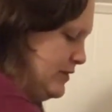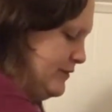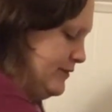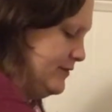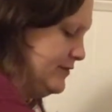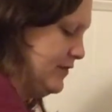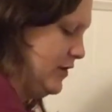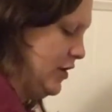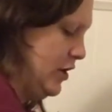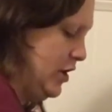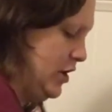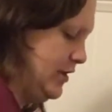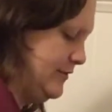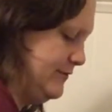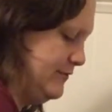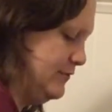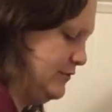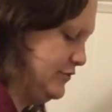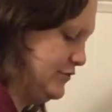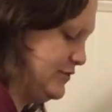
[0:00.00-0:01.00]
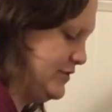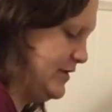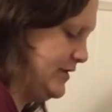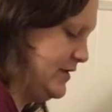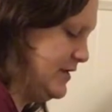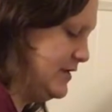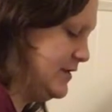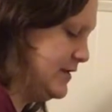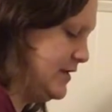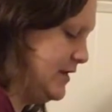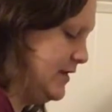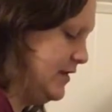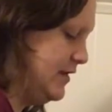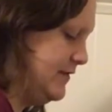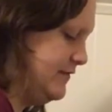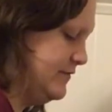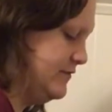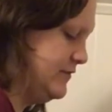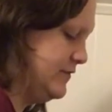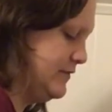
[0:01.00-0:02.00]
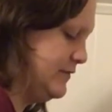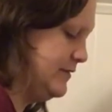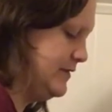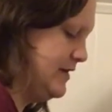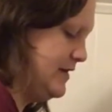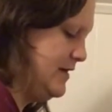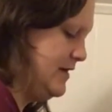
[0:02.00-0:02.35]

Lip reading: It was awful trying to get it off, so